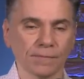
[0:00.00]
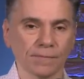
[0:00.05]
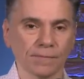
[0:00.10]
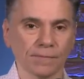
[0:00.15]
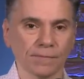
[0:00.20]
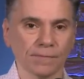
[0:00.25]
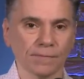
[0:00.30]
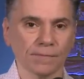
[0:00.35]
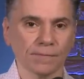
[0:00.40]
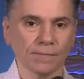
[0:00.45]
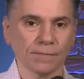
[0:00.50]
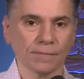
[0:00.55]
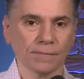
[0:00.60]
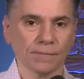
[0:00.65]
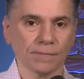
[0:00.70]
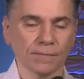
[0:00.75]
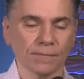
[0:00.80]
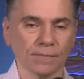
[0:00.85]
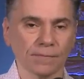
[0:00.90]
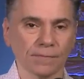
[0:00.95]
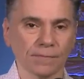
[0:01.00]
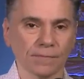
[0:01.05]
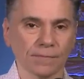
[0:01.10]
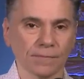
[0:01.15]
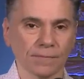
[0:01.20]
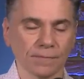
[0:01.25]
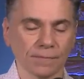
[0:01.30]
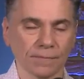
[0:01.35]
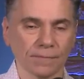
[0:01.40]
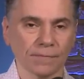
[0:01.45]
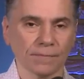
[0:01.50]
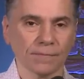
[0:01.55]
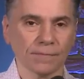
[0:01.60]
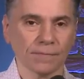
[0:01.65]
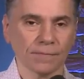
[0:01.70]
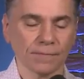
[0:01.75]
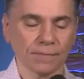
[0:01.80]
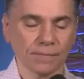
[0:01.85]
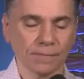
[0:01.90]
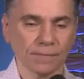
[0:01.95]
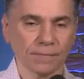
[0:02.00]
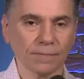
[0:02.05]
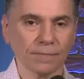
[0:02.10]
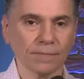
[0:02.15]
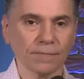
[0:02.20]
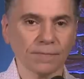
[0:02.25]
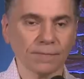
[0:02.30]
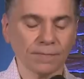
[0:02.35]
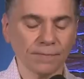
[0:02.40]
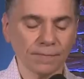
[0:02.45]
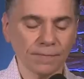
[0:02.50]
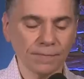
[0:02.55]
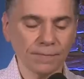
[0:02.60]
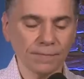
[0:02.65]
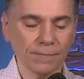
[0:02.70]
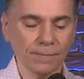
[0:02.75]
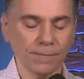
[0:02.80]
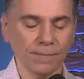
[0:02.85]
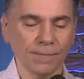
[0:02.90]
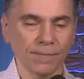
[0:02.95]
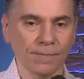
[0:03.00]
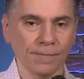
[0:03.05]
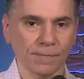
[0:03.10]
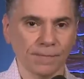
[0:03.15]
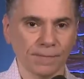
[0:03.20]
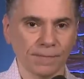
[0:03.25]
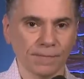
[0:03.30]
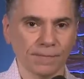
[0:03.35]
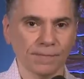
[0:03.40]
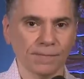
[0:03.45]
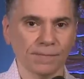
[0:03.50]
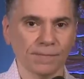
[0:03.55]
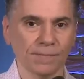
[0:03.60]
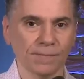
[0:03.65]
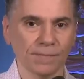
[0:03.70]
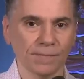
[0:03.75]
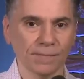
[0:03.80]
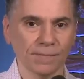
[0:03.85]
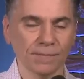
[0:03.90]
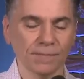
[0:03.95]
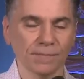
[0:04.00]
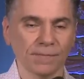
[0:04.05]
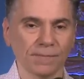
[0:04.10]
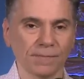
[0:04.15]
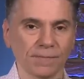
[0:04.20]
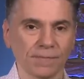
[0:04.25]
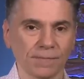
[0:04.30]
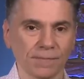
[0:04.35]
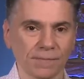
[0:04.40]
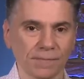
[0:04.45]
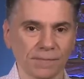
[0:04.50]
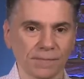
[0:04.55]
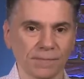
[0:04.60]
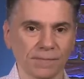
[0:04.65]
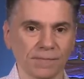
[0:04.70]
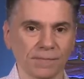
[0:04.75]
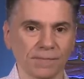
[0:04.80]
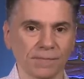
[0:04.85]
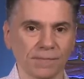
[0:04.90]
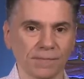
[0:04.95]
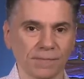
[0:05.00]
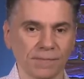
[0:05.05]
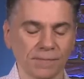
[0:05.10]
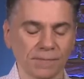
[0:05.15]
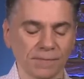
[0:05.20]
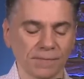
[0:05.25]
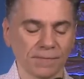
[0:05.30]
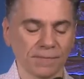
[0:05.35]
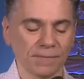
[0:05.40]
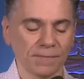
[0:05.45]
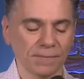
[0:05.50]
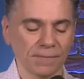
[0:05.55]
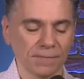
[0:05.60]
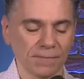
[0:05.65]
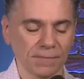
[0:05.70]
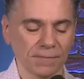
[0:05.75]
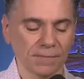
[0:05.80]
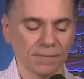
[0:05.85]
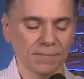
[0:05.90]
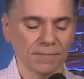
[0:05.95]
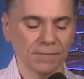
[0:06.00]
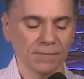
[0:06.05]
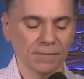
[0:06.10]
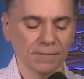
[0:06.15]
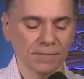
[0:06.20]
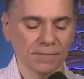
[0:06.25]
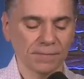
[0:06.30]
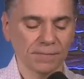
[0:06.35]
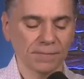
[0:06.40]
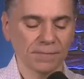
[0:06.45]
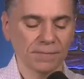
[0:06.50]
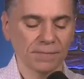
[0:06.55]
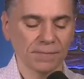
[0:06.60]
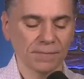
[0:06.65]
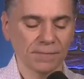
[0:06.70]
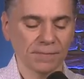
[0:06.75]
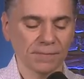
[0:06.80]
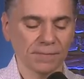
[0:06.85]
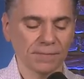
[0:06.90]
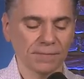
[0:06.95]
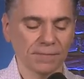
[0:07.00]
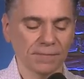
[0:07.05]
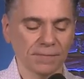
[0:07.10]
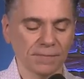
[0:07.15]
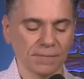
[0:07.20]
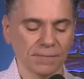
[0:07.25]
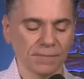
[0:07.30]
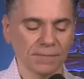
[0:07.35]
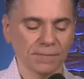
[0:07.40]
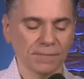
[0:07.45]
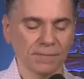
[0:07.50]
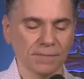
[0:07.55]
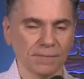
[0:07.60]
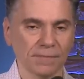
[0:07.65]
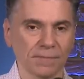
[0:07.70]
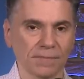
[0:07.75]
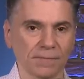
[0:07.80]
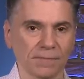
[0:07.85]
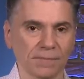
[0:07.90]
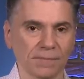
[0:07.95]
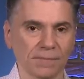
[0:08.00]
No words are spoken by the person on screen.